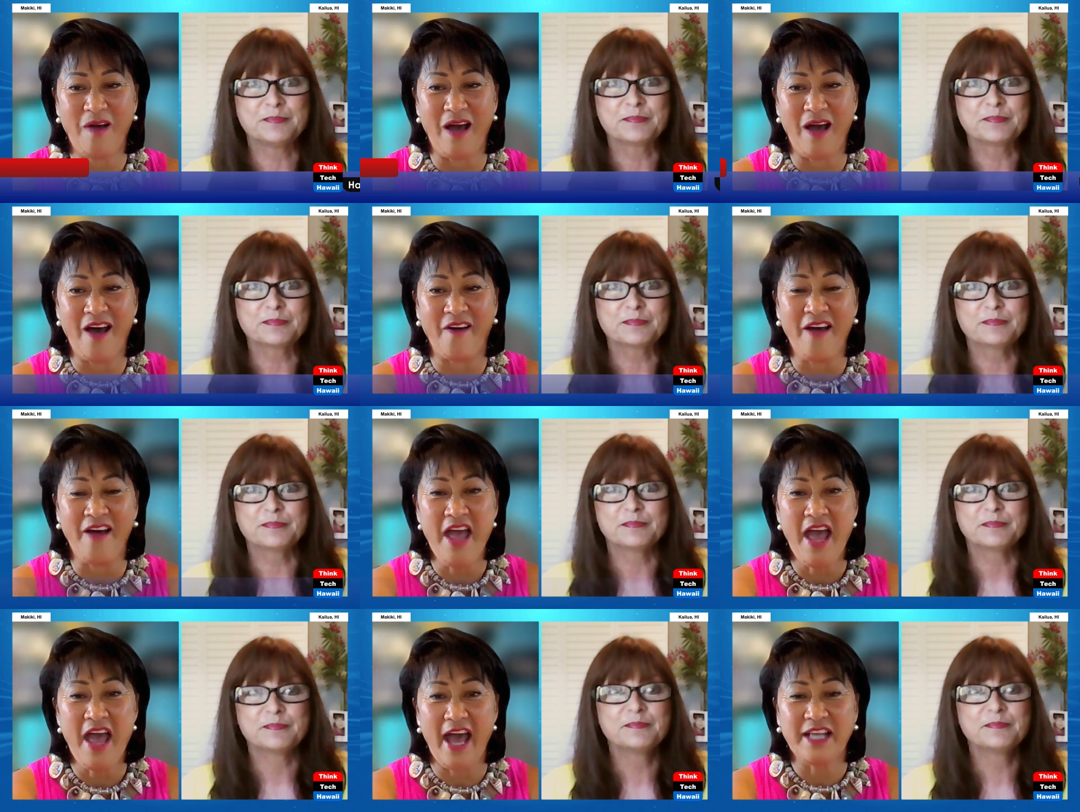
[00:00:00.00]

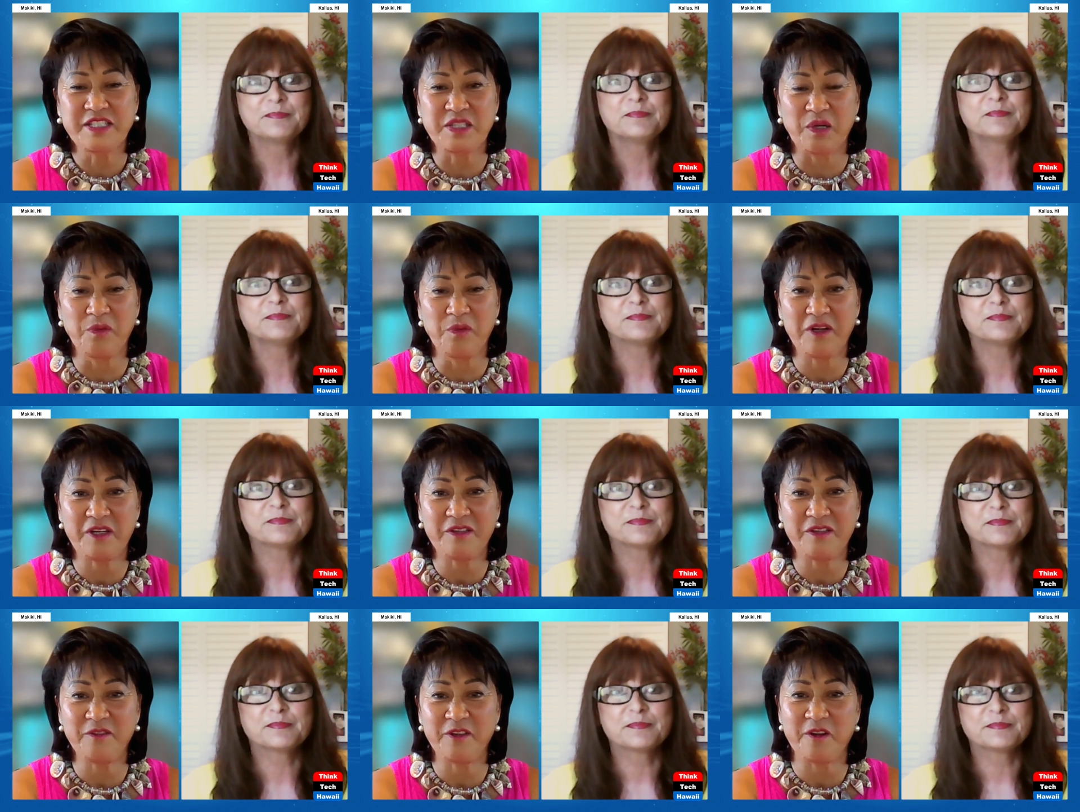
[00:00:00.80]
Speaker 1: Wow. And so
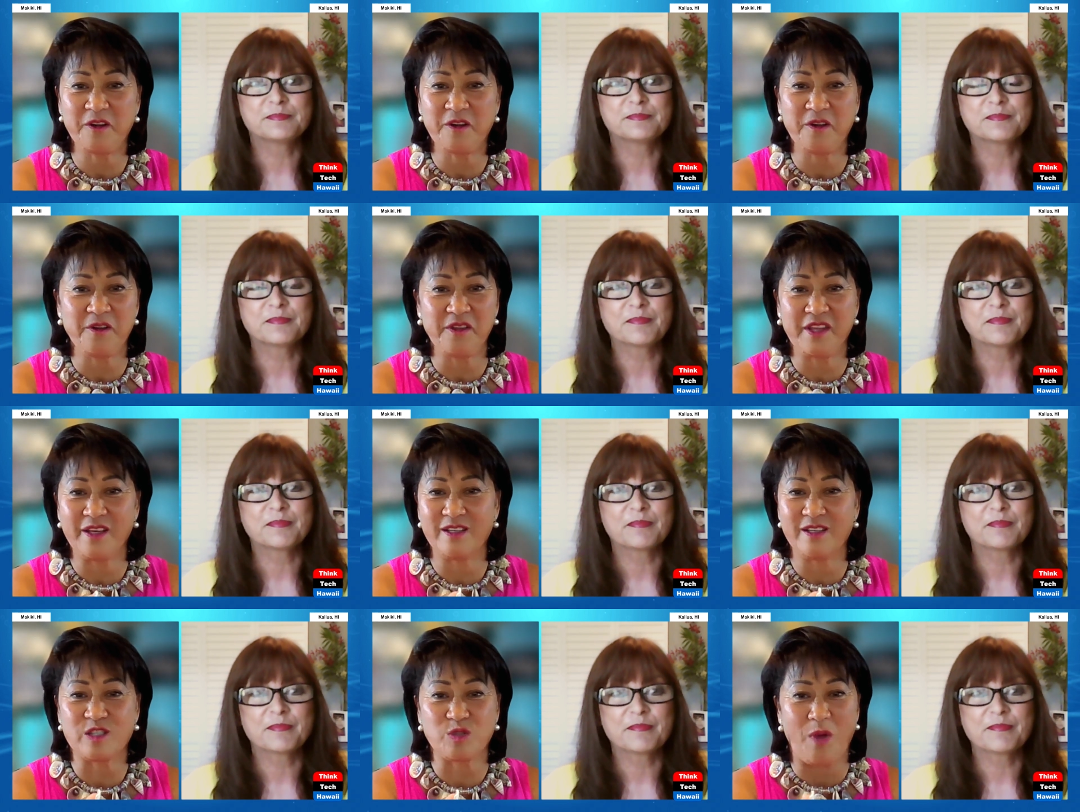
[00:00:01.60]
where were
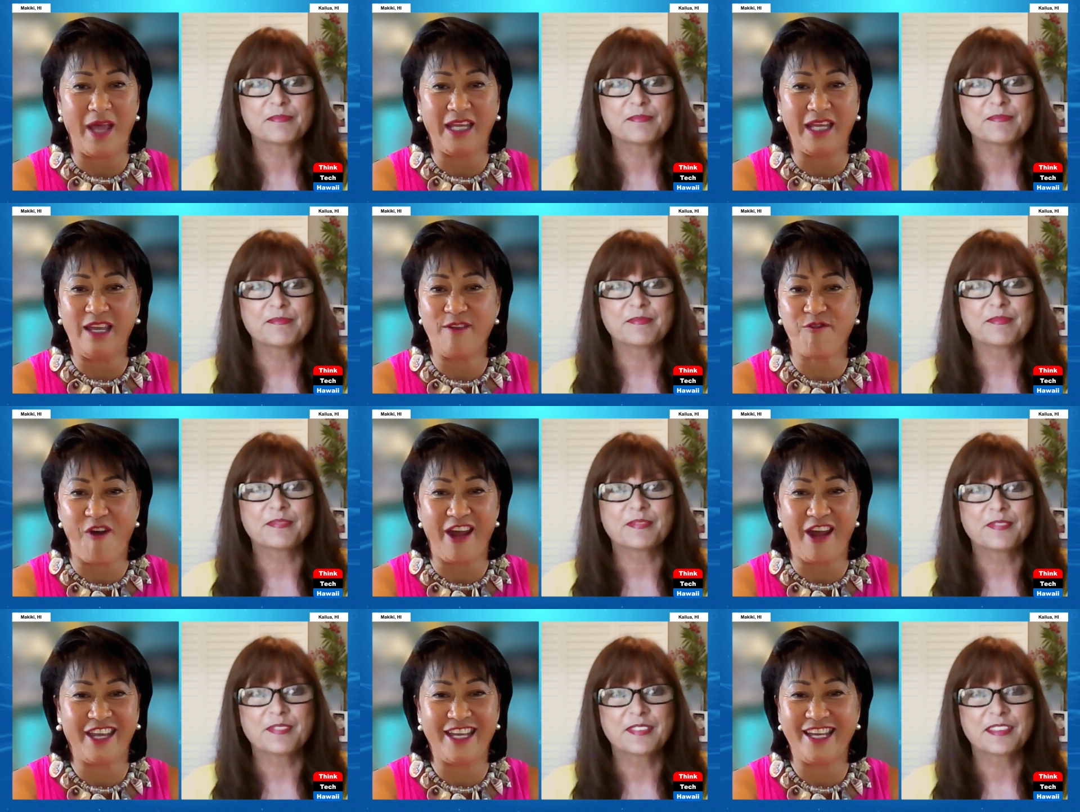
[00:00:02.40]
the
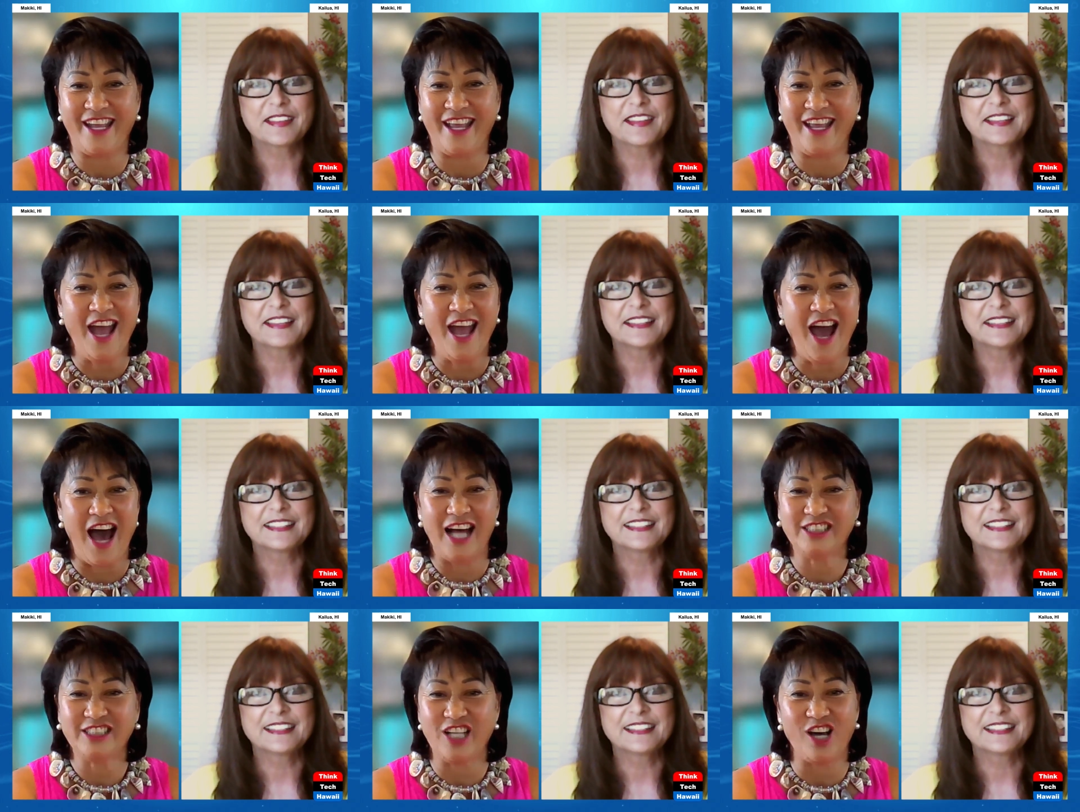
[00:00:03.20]
swanky Frankie
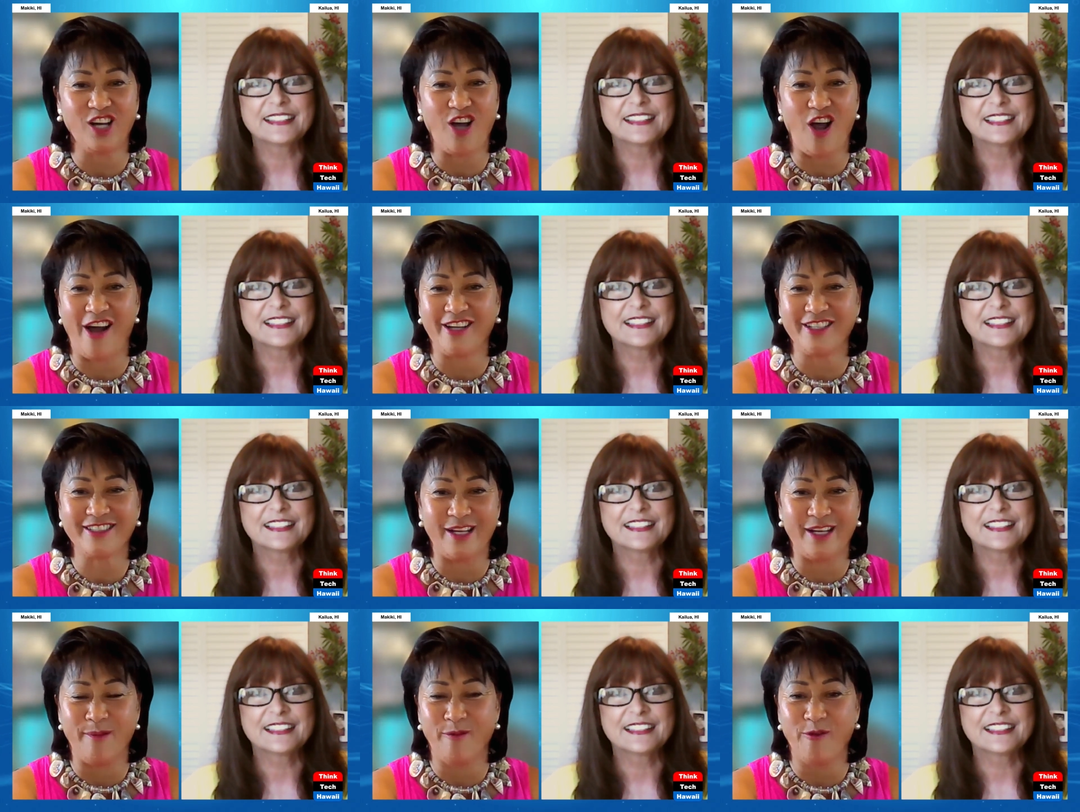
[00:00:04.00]
hot dog
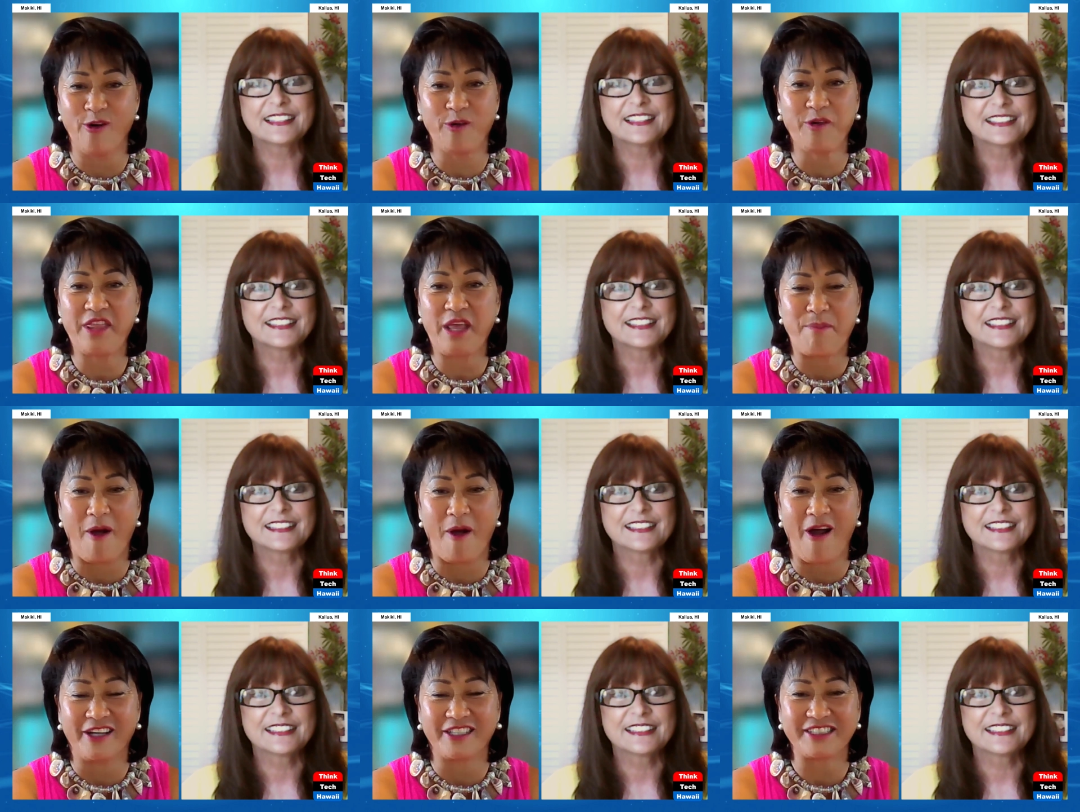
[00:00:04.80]
carts? Um, where were
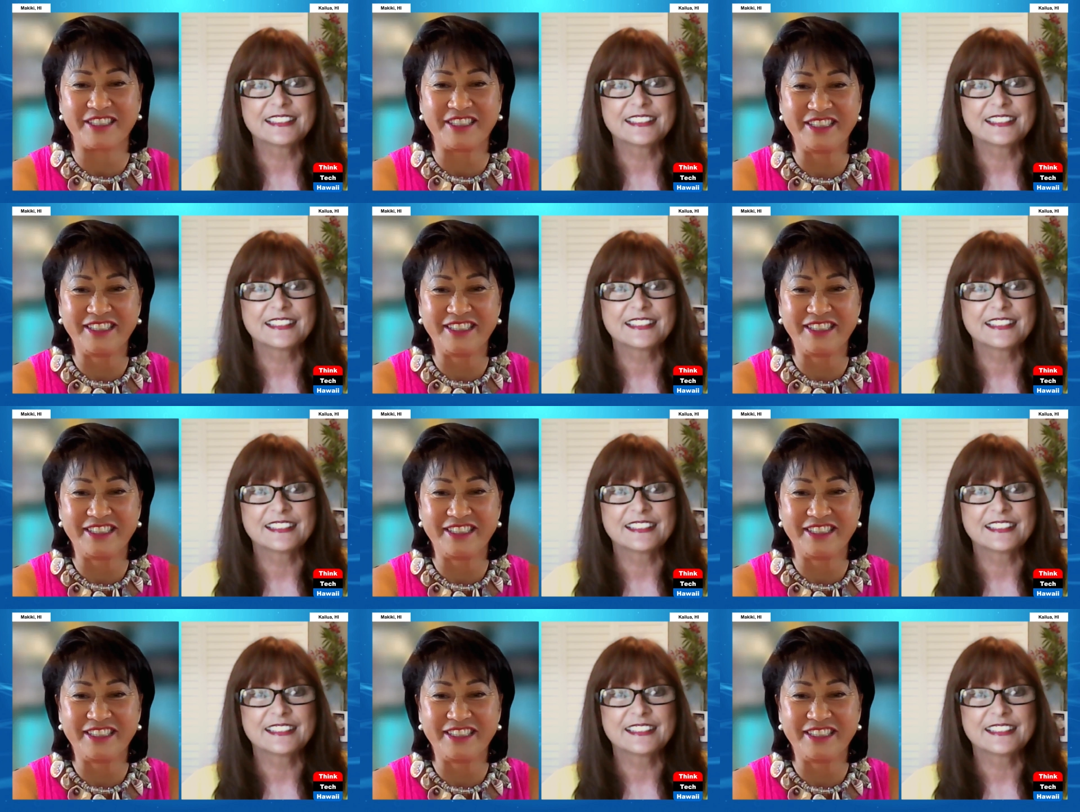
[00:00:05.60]
they parked?